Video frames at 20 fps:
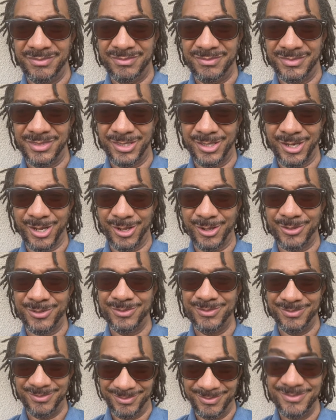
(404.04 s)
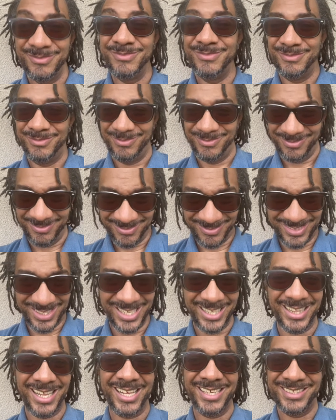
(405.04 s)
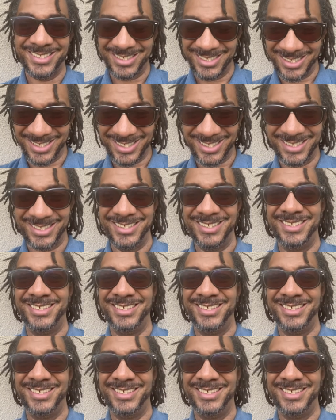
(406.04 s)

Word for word: You know, they like to,